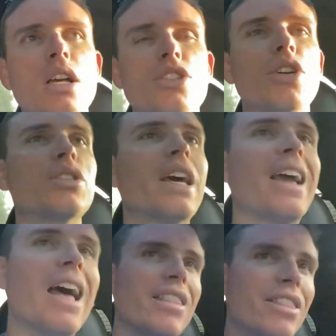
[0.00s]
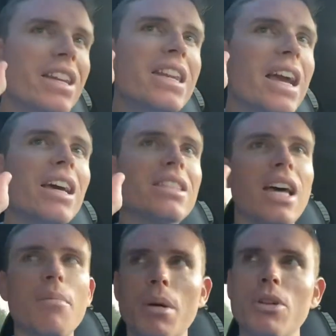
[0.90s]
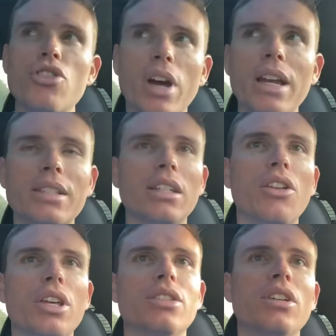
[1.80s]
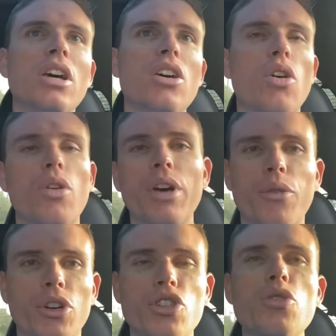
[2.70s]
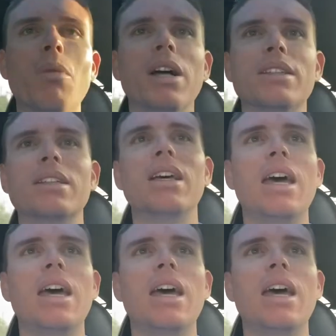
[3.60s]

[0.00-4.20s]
So it's like the nick of time. I've been trying to sell this Corvette for two months